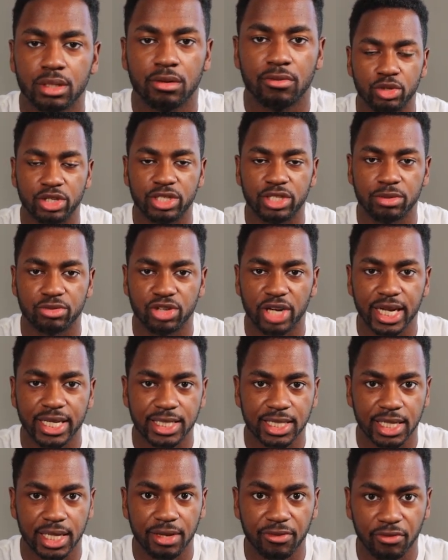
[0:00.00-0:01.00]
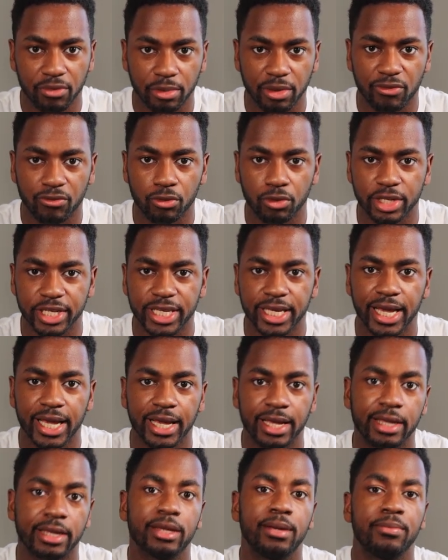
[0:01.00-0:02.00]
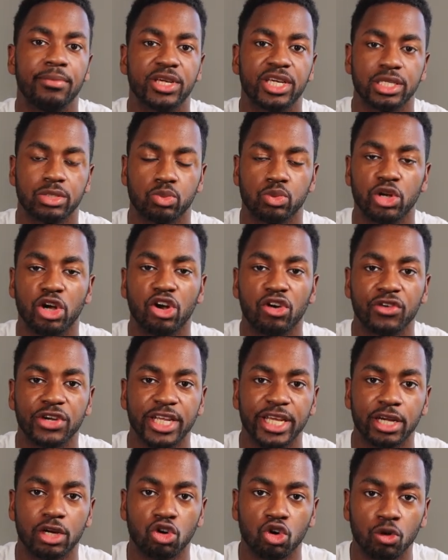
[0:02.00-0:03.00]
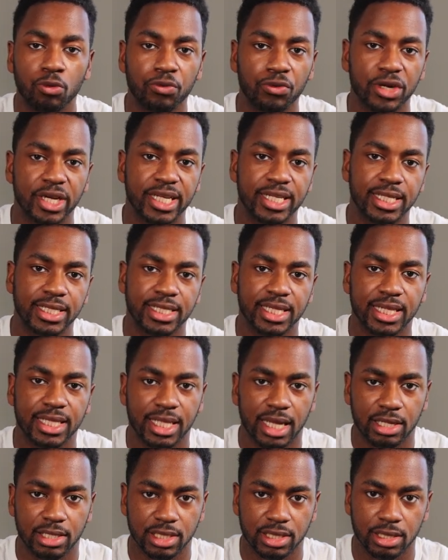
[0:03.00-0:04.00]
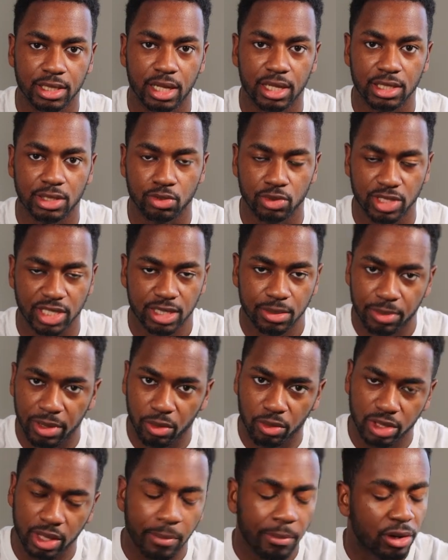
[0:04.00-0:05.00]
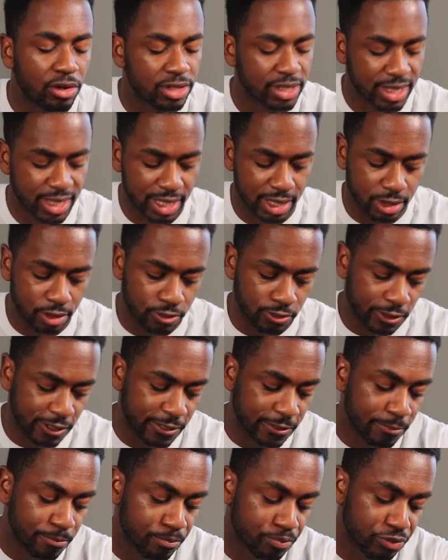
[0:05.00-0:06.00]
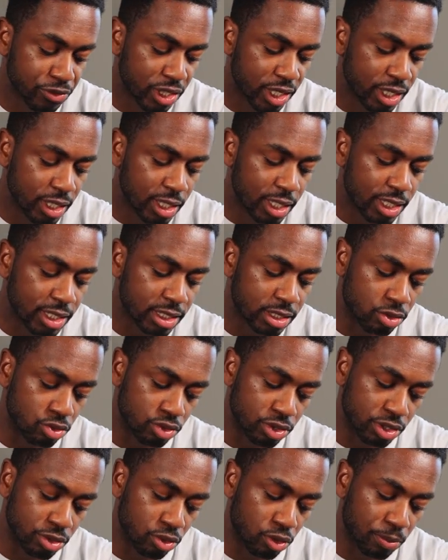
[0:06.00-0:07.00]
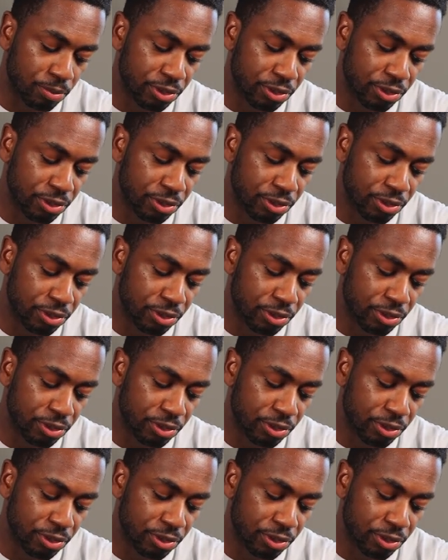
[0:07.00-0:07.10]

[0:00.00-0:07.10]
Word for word: we subtract 10 from the 40K because we already incorporated the $10,000 worth of spend with the bonus category. So we'll